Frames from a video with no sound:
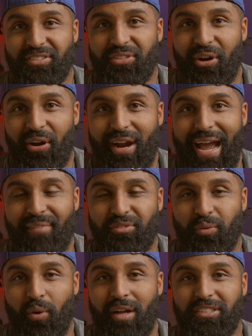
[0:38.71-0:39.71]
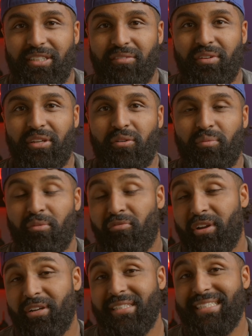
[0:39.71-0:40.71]
Star after watching a video from a
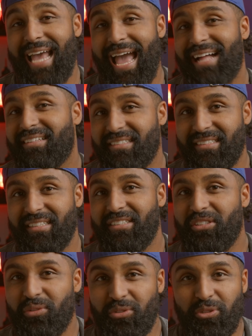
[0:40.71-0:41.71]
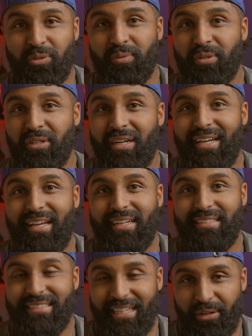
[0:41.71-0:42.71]
very talented YouTuber,
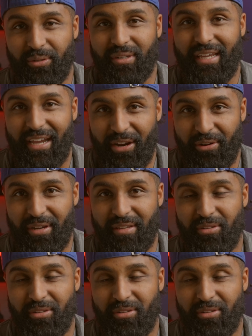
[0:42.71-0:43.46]
Daryl Carey.